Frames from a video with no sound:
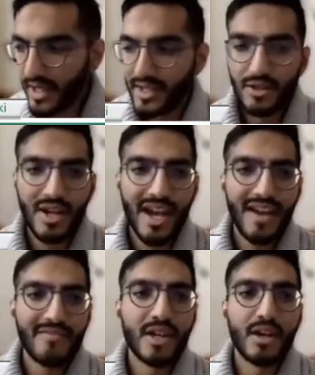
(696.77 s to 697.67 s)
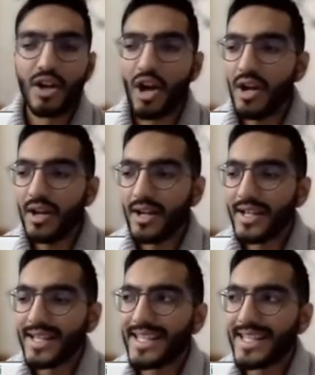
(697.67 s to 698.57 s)
And then you have the kha,
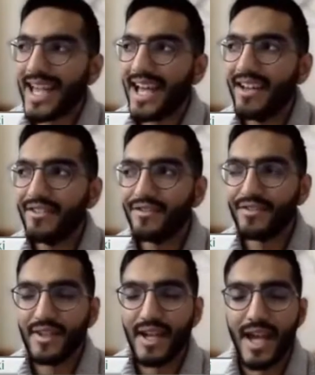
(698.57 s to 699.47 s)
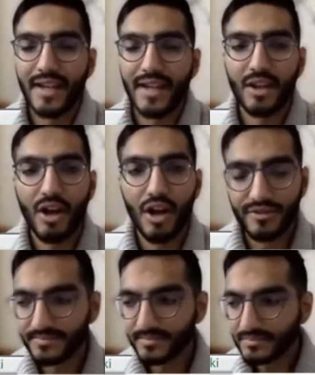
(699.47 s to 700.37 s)
kaf, and qaf.
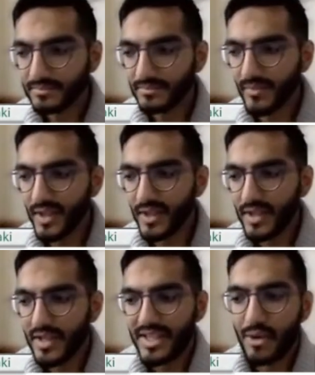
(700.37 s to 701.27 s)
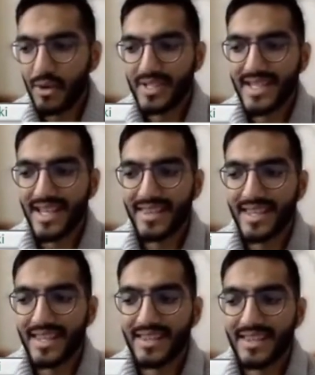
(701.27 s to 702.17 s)
Now we
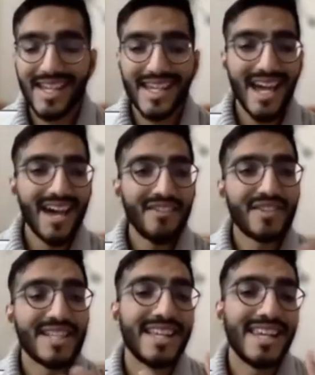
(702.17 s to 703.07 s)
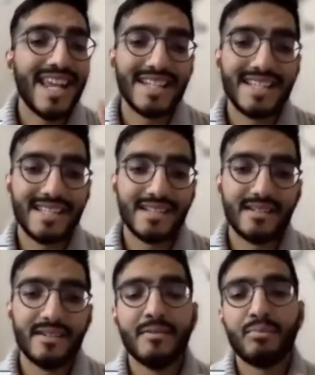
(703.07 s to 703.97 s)
said that the kaf is the light,
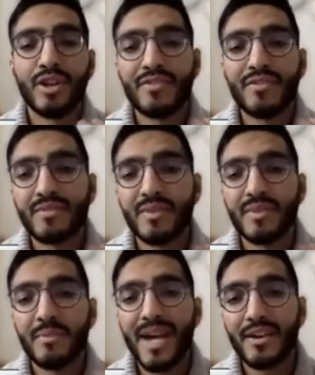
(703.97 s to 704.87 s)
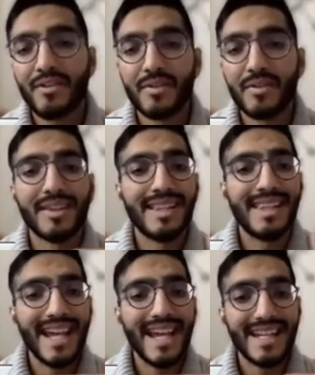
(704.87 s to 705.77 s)
pronounced from the back of the mouth,
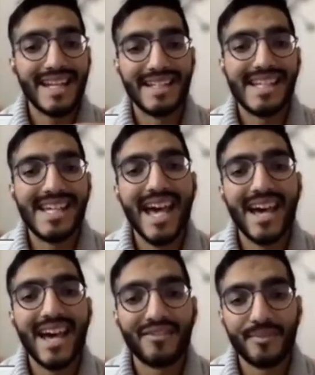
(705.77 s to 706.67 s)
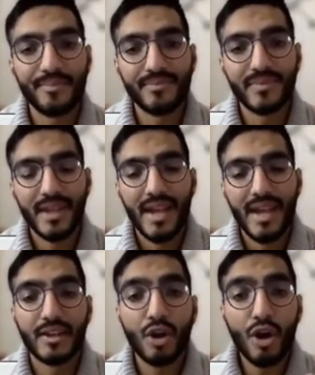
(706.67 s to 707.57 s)
lightly, kaf.
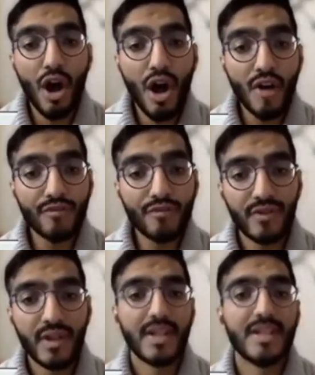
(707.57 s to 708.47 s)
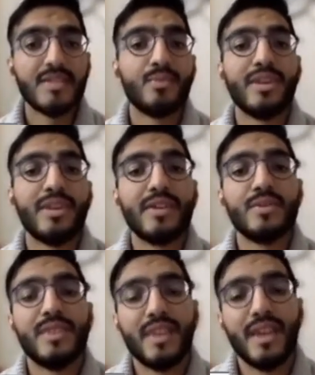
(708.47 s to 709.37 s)
And qaf is
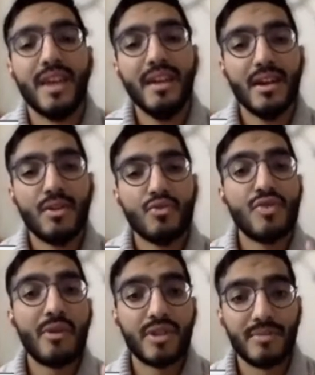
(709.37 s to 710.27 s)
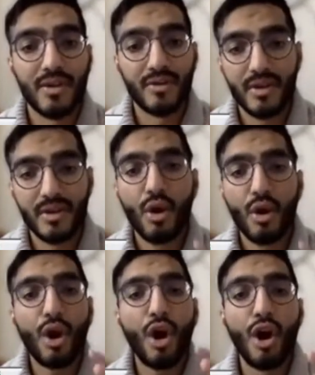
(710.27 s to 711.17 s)
pronounced with a rounder mouth,
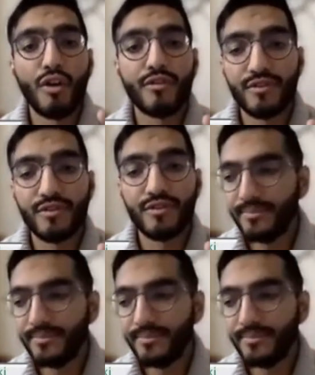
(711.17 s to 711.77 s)
qaf.